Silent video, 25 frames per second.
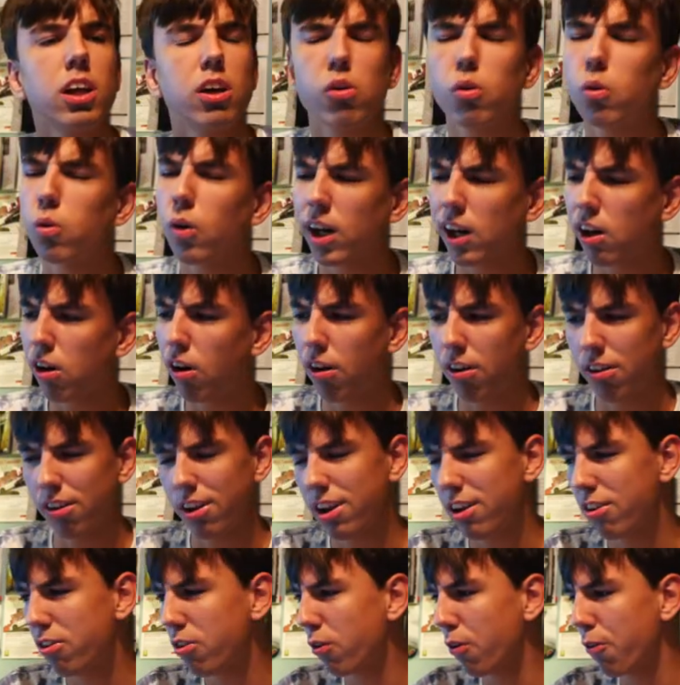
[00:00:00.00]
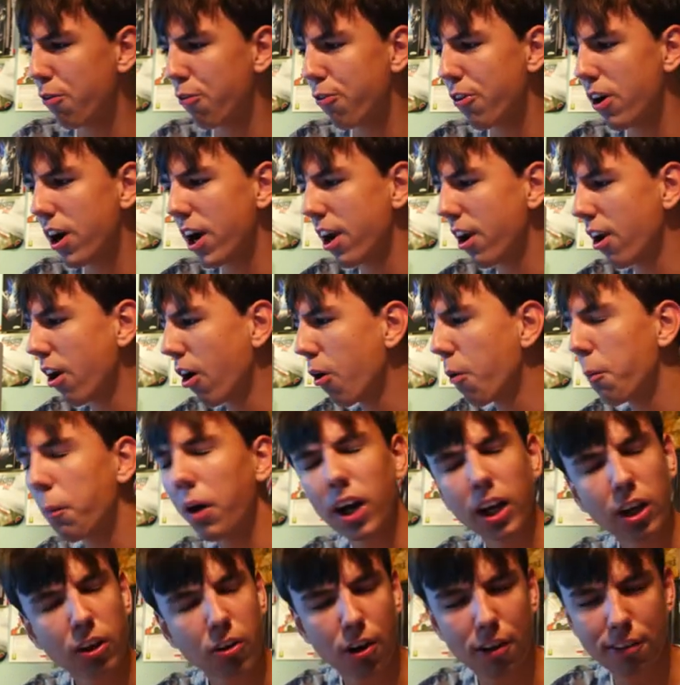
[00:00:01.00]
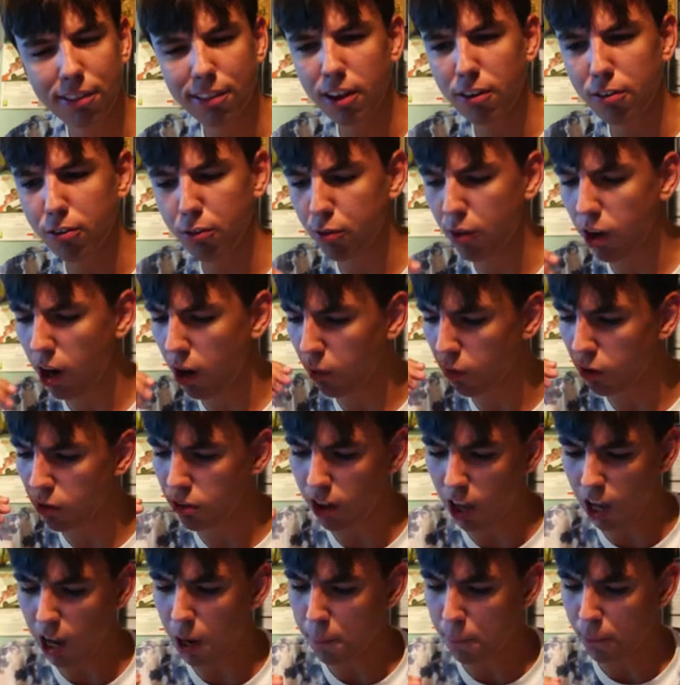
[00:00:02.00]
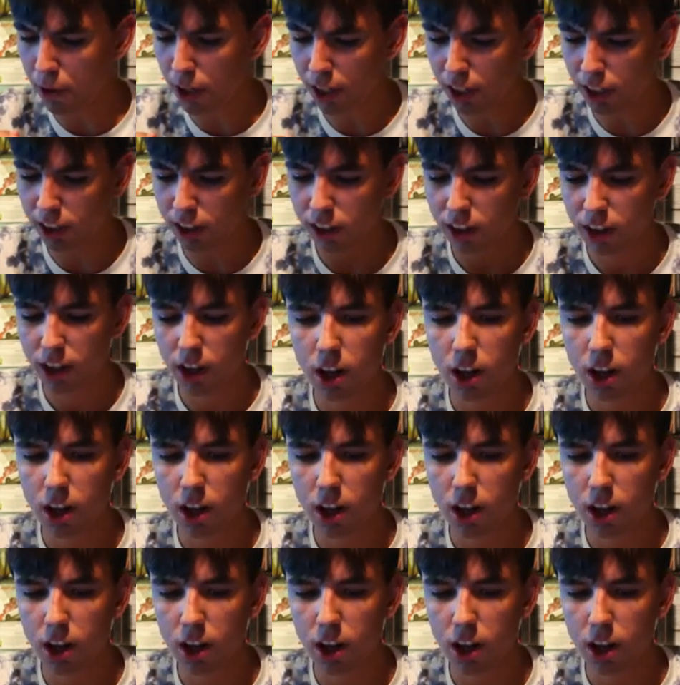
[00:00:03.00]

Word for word: Oh, I got into a fight. Oh my god, this fight was epic.